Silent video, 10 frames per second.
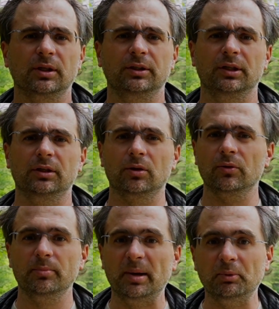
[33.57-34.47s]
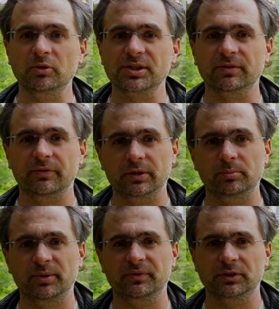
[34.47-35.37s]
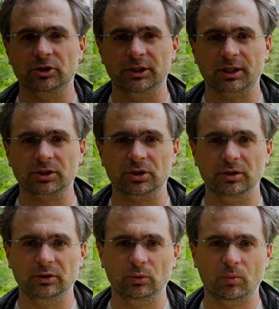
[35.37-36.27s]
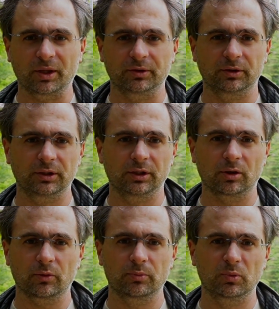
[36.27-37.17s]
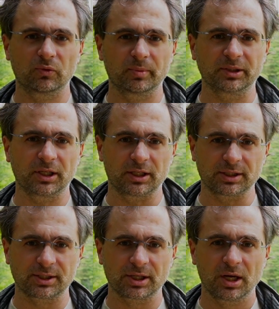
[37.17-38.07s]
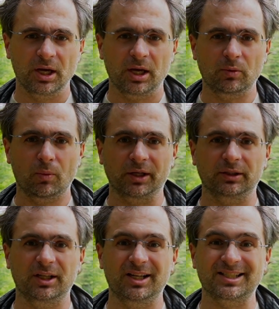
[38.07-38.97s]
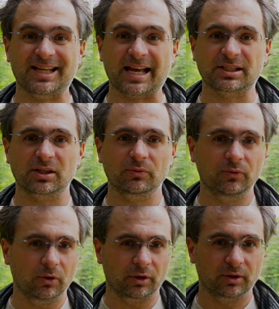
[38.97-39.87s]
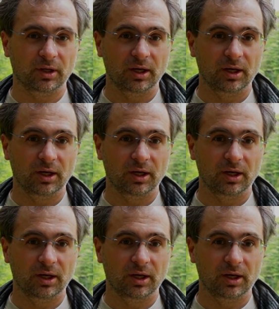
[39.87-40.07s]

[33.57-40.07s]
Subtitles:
The degrowth memo is a very brief introduction into what the degrowth movement is and what it is asking for.